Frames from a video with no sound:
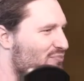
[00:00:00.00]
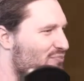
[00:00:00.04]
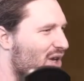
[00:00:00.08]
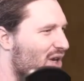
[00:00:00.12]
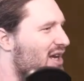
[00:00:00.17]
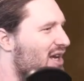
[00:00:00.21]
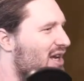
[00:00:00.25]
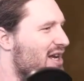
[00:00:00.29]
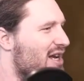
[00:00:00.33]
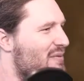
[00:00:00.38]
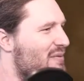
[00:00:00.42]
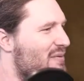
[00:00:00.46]

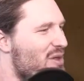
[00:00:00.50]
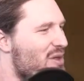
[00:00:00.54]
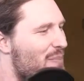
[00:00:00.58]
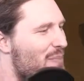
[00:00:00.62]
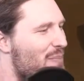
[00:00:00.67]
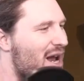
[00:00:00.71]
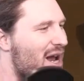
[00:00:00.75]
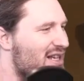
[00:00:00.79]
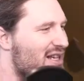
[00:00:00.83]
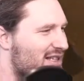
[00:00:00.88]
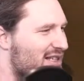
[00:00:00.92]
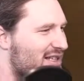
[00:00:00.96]
Even the
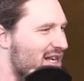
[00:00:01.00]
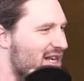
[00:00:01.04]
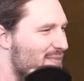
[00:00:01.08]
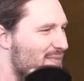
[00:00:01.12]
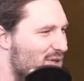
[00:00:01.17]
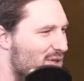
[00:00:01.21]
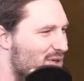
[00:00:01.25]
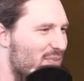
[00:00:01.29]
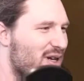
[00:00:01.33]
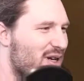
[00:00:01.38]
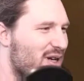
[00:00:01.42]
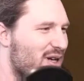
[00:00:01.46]
paint scheme is
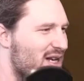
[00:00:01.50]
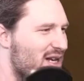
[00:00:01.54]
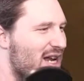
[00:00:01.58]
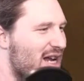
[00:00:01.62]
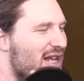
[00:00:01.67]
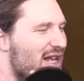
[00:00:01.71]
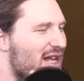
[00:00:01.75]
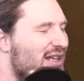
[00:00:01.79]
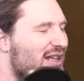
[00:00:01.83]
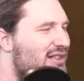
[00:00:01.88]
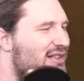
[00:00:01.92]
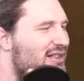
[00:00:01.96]
pretty
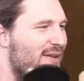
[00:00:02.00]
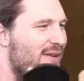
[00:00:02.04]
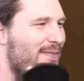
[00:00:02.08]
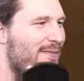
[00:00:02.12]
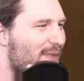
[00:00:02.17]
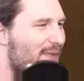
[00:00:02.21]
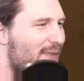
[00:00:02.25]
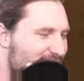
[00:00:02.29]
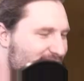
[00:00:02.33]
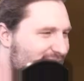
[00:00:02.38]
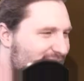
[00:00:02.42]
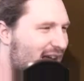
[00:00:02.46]
neat. It
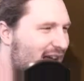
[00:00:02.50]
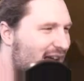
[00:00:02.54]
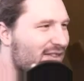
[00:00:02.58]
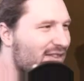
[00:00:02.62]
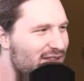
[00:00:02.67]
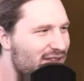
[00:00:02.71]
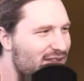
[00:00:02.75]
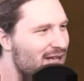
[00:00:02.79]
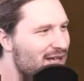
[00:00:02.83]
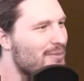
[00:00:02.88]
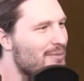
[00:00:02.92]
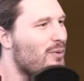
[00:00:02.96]
fits that
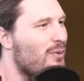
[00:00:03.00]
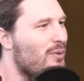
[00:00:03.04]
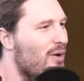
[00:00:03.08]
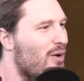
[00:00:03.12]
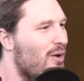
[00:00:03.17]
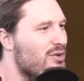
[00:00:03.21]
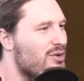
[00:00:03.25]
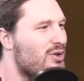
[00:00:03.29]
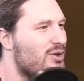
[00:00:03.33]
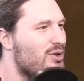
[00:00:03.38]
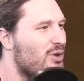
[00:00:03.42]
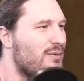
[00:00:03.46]
theme of what I
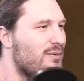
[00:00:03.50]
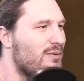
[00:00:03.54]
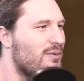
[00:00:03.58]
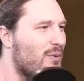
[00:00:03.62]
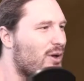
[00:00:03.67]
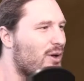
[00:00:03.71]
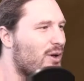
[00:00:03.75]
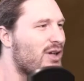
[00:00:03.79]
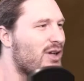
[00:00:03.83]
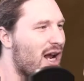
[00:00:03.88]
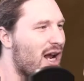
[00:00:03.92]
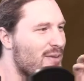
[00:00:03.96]
was going
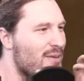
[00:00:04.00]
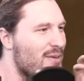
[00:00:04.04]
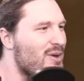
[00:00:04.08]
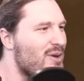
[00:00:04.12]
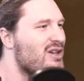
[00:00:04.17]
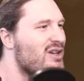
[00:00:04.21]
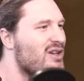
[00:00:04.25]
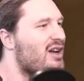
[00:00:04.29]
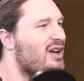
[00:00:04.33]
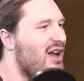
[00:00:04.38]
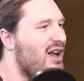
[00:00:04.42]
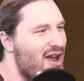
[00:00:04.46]
for, kind of
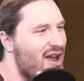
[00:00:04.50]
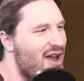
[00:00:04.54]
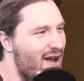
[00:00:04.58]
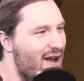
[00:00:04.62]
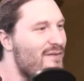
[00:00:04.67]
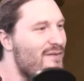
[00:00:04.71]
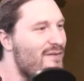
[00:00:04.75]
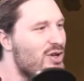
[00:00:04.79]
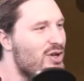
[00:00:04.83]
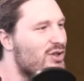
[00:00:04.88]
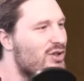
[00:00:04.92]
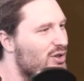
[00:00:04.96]
being a
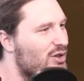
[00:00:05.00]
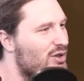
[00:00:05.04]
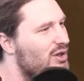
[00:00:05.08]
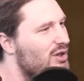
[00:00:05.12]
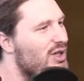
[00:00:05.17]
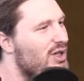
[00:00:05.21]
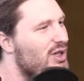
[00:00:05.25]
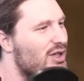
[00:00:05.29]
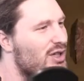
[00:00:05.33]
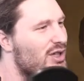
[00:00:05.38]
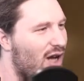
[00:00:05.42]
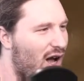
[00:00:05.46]
heavier
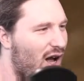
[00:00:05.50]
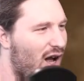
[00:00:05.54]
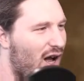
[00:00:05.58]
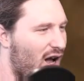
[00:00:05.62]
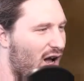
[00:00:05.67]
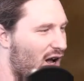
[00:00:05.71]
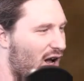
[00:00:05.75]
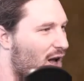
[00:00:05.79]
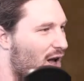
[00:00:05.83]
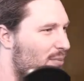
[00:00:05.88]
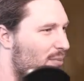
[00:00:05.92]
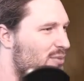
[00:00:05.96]

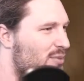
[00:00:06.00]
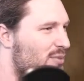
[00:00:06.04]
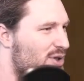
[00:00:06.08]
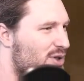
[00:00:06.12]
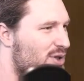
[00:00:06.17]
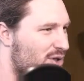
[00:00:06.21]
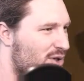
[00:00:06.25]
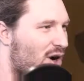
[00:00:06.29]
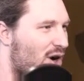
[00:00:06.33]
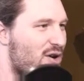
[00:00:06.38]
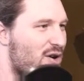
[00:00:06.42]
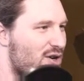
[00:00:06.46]

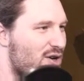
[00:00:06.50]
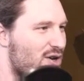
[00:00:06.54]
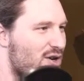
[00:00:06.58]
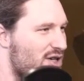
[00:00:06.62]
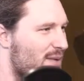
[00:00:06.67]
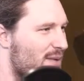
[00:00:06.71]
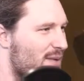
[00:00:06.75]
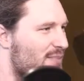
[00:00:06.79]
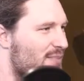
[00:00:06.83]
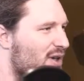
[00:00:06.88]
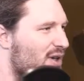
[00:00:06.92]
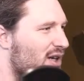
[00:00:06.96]
starter
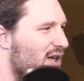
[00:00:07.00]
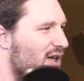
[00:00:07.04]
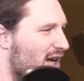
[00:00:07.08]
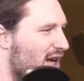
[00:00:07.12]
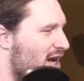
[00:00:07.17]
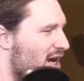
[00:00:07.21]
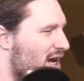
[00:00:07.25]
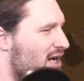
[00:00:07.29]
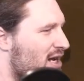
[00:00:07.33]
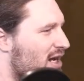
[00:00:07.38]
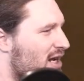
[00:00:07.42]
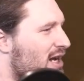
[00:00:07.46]
ship,
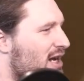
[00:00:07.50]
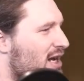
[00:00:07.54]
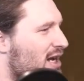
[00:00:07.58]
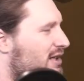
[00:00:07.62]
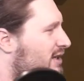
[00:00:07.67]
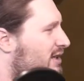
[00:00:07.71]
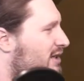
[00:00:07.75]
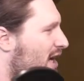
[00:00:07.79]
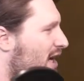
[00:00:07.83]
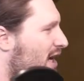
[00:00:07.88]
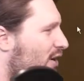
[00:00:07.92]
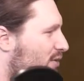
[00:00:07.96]
and it
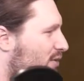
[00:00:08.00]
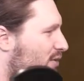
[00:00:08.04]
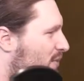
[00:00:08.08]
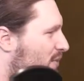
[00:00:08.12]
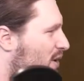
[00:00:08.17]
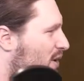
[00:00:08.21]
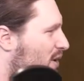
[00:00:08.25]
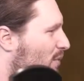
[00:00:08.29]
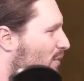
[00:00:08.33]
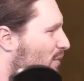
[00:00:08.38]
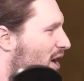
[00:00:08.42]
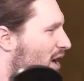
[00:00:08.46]
scales
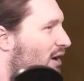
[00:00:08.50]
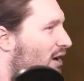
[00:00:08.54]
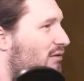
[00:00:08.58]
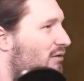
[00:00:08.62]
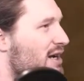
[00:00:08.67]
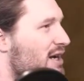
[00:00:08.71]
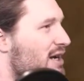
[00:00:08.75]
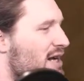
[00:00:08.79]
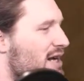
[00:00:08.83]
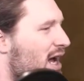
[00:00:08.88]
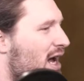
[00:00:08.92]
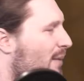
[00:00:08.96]
pretty well.
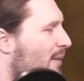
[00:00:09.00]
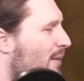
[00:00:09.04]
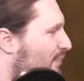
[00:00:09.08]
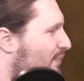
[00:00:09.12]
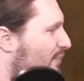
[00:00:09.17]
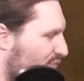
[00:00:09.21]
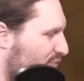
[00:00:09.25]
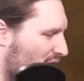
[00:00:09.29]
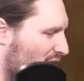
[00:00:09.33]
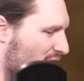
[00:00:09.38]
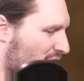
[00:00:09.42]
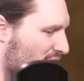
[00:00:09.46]
Right now,
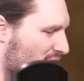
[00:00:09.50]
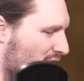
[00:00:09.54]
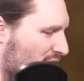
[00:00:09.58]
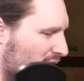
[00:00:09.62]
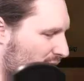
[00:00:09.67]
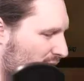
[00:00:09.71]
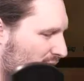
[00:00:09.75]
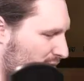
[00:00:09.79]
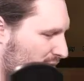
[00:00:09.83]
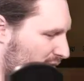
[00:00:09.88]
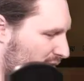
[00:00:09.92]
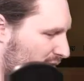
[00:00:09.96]

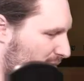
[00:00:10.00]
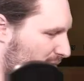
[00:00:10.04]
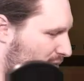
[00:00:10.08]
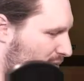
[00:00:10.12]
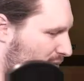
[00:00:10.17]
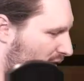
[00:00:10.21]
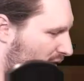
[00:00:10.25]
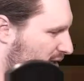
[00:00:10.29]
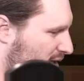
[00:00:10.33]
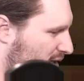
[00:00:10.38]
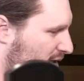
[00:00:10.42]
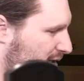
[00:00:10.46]
let's see,
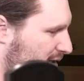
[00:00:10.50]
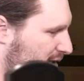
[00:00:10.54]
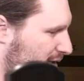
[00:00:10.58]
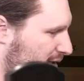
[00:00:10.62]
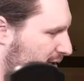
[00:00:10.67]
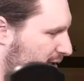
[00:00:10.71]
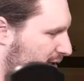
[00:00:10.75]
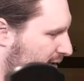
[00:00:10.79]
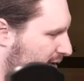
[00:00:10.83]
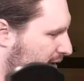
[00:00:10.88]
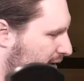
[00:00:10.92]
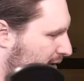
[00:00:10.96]
price.